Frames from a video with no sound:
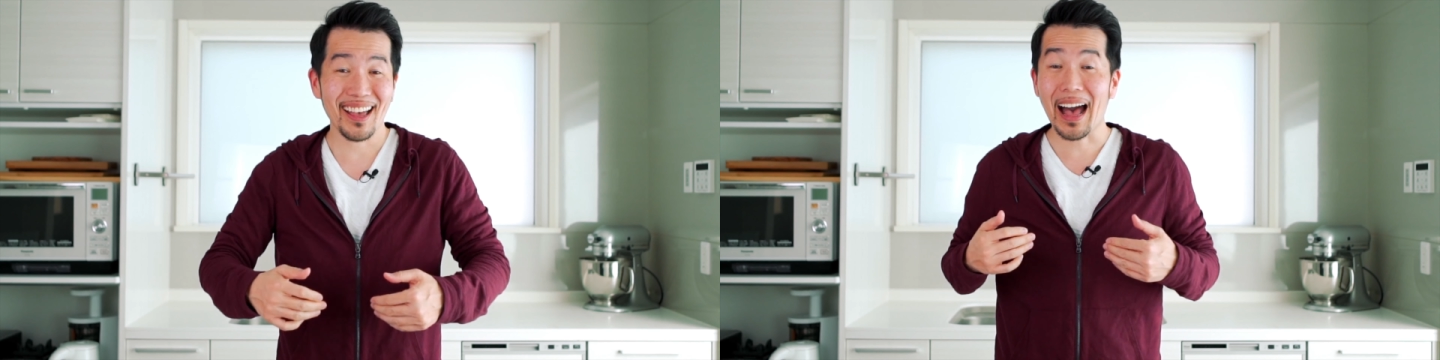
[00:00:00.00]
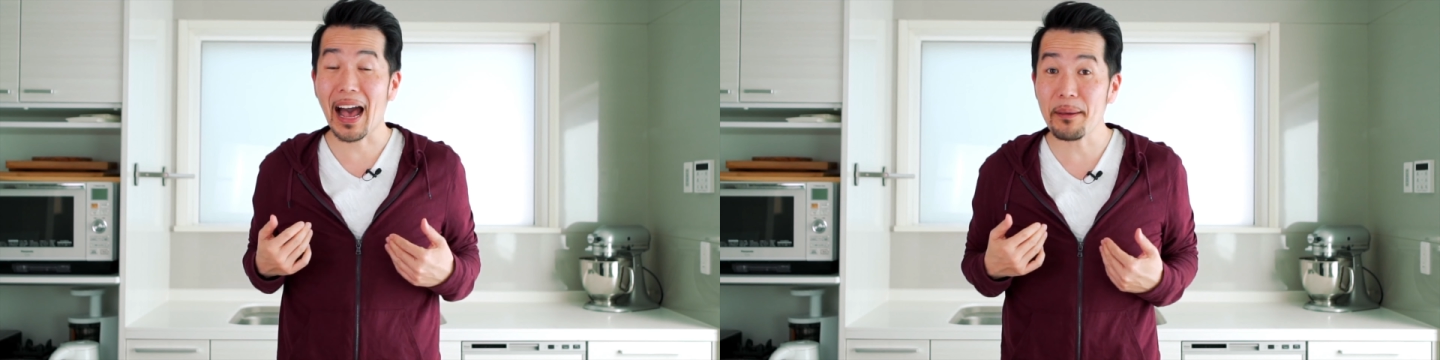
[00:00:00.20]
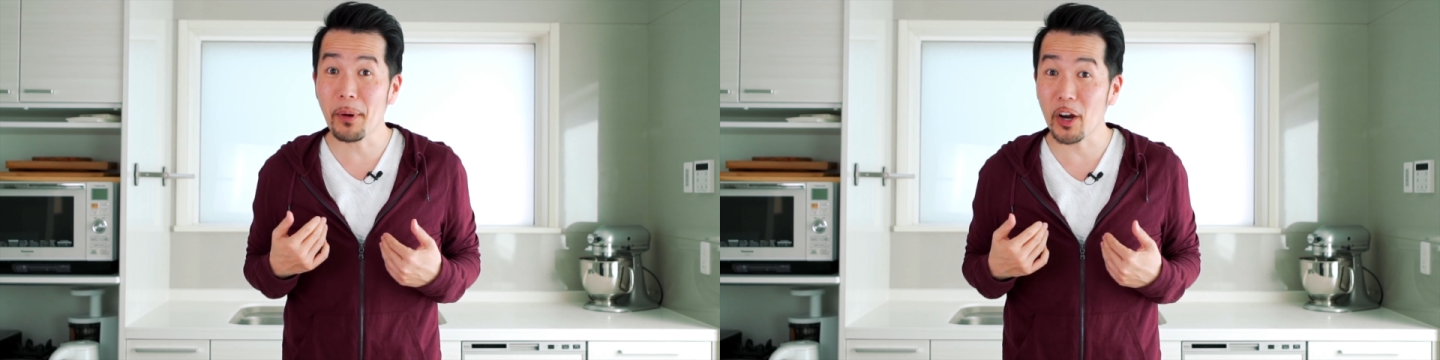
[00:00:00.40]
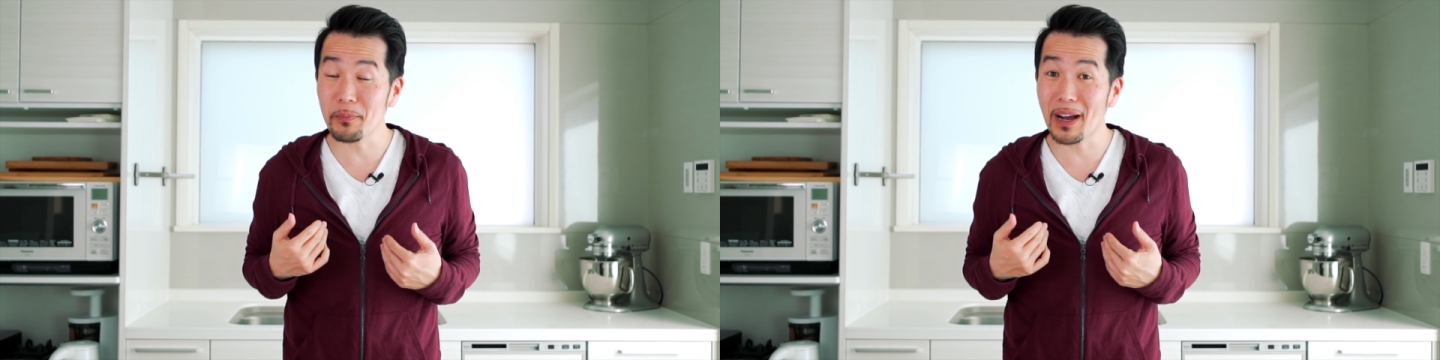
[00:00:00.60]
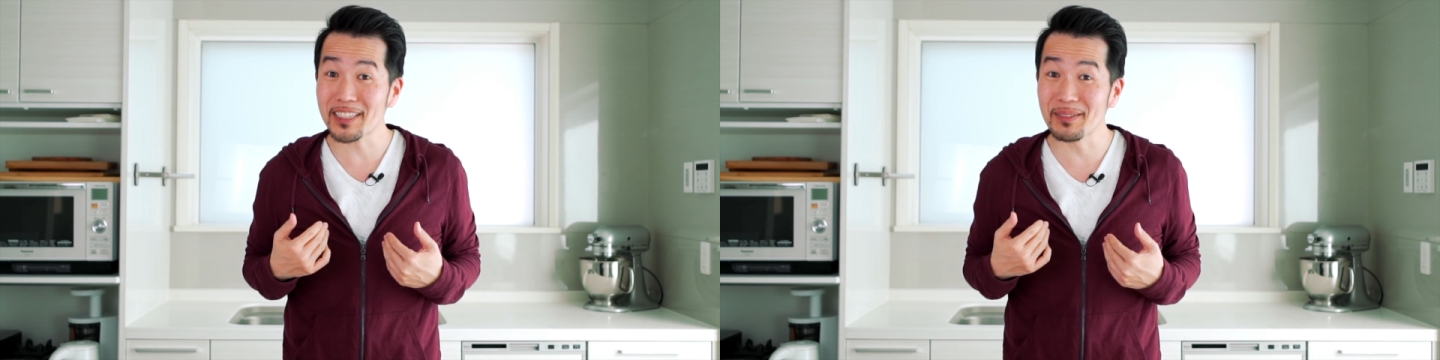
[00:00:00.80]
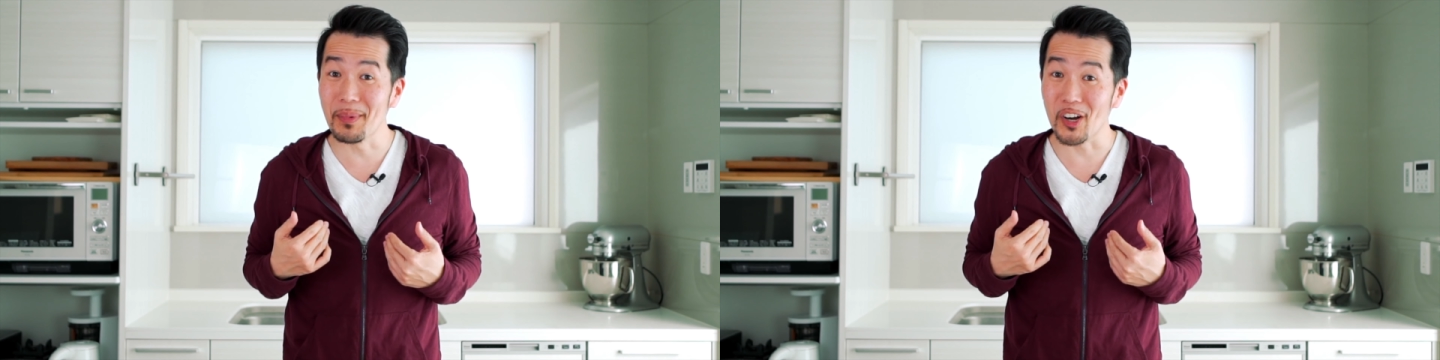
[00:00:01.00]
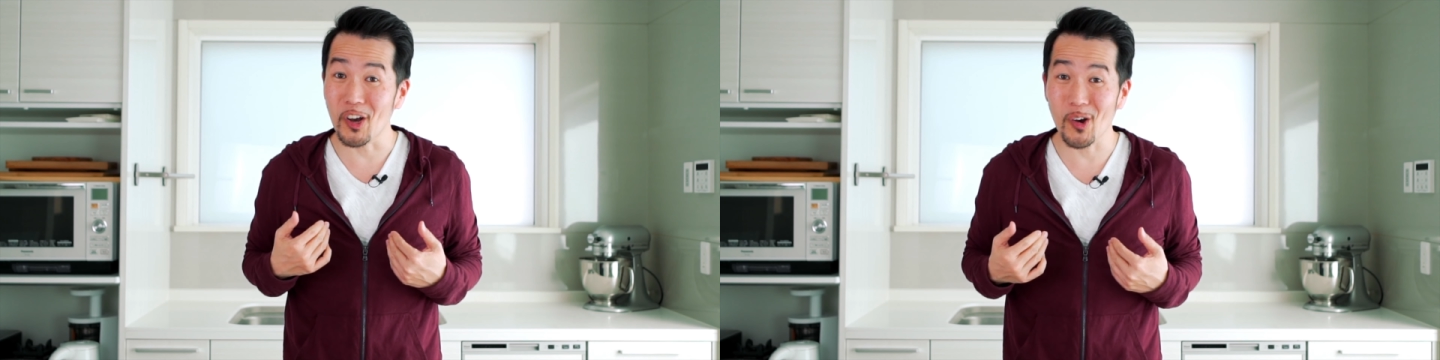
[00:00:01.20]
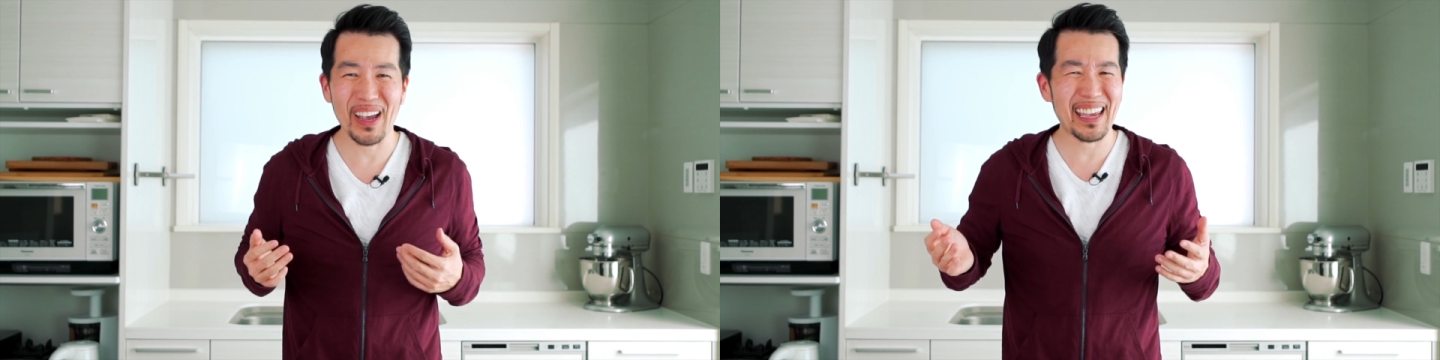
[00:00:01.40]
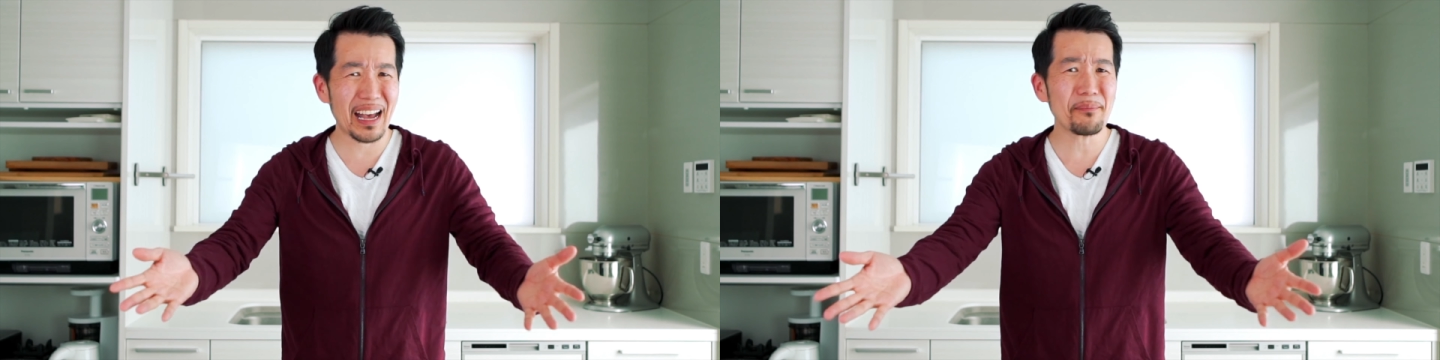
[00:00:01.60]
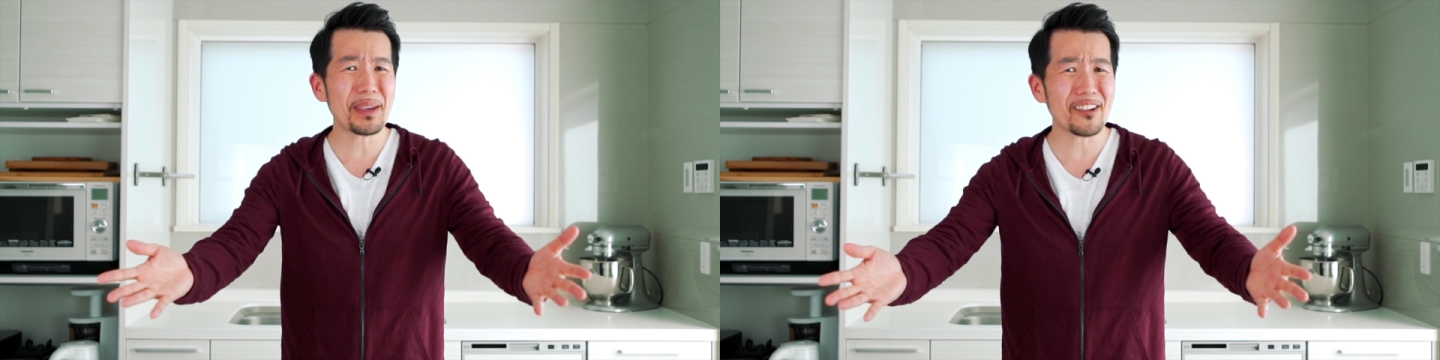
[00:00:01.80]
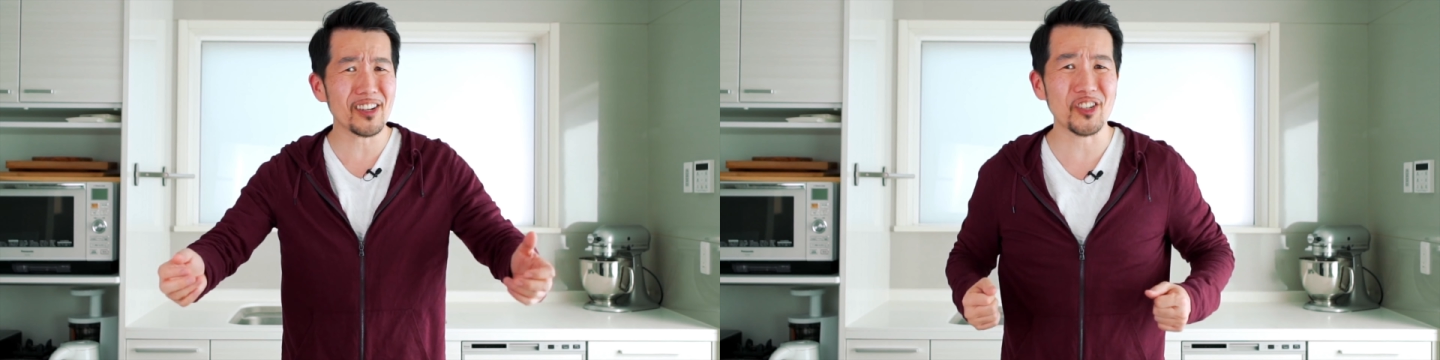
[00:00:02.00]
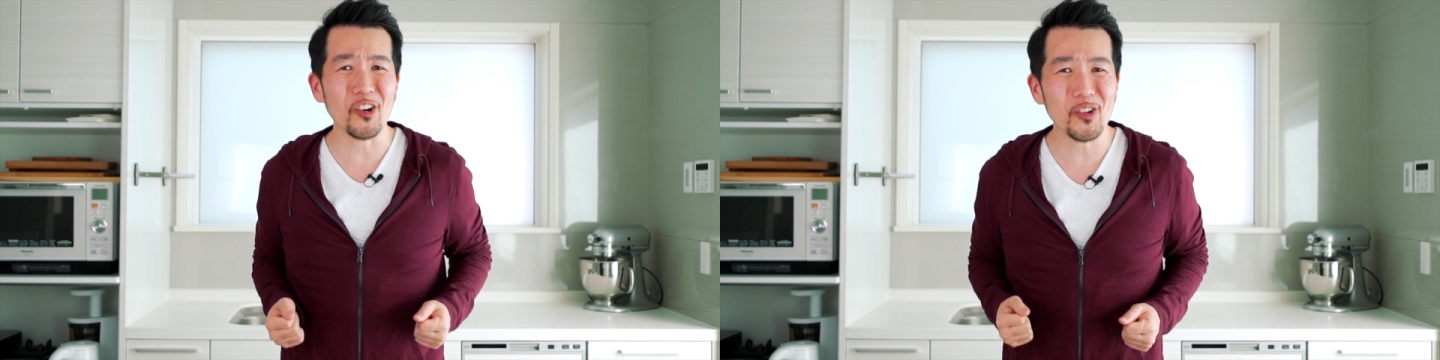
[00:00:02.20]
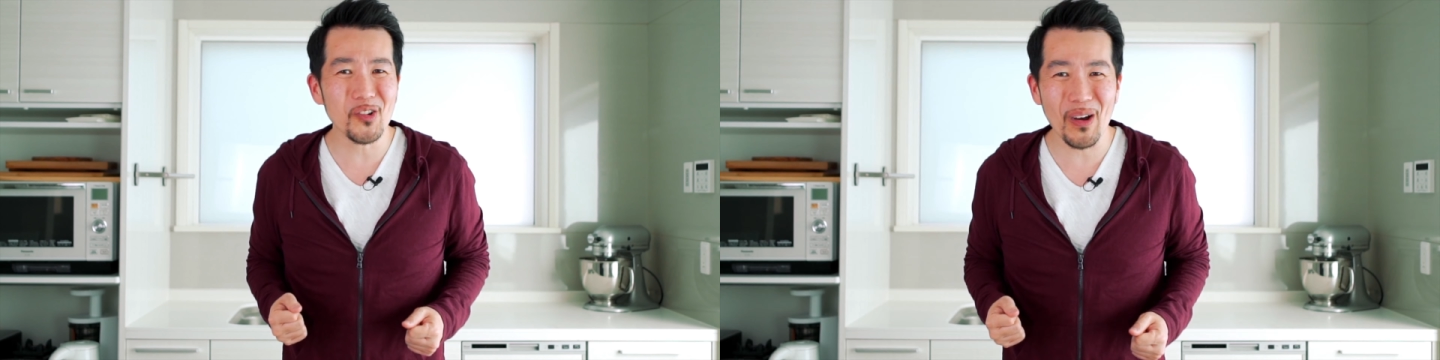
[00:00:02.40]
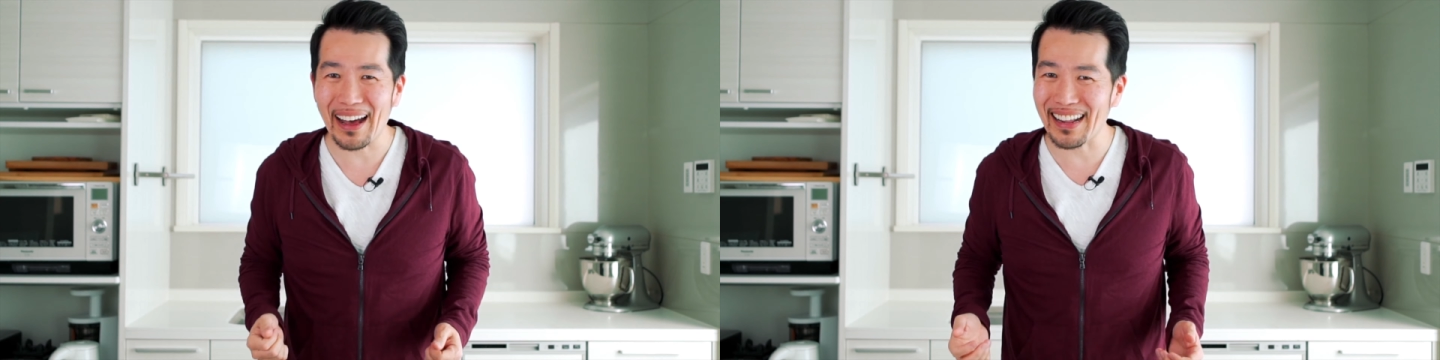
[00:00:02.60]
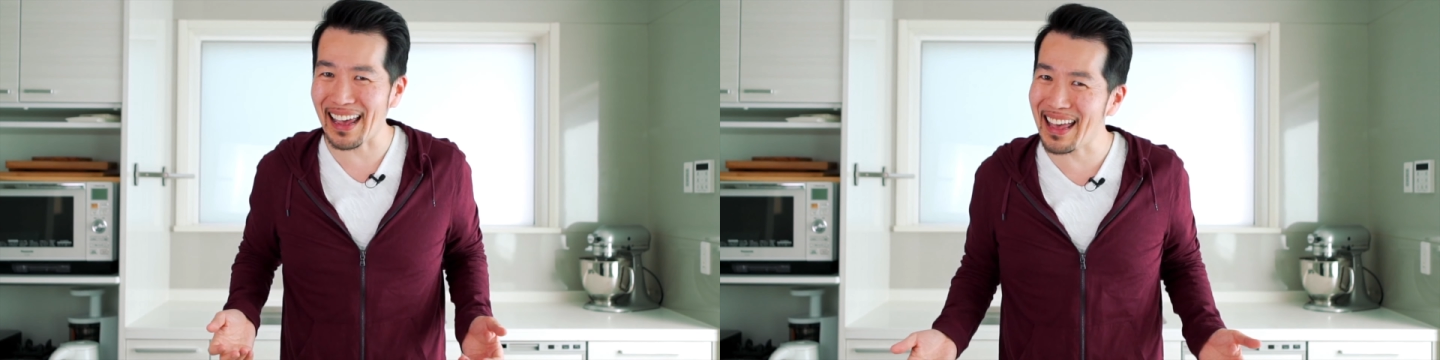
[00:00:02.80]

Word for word: I'm Mark Matsumoto, and I'm here to show you how to